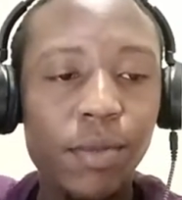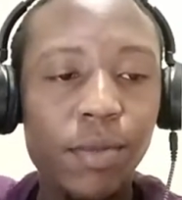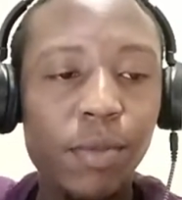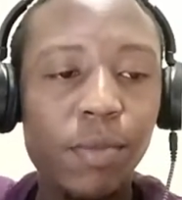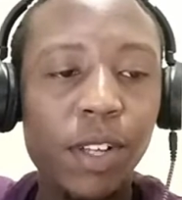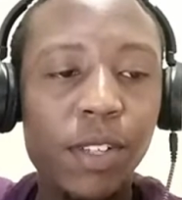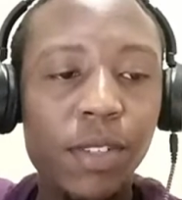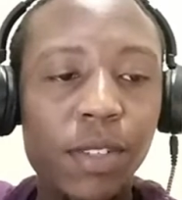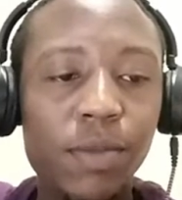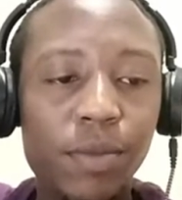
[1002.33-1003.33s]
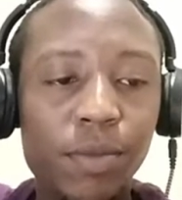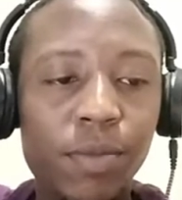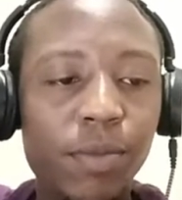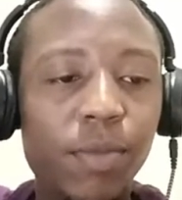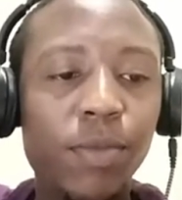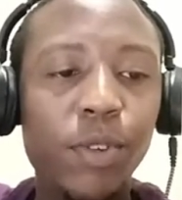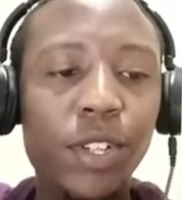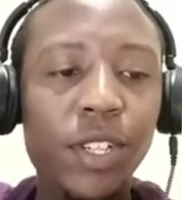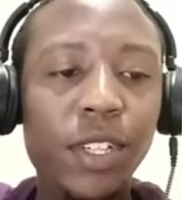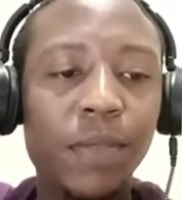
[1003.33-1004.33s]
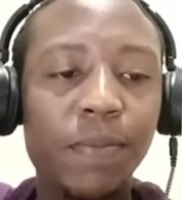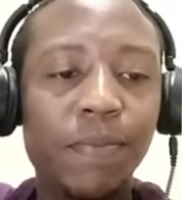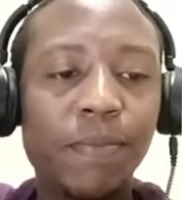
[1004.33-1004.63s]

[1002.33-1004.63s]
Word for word: from verse 14,